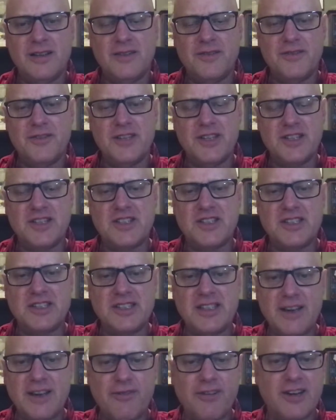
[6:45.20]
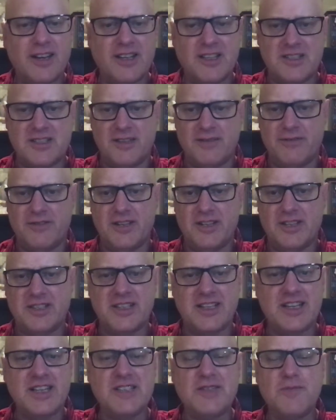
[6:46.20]
the significance of this
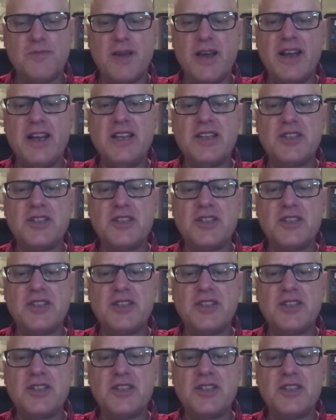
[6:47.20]
in his many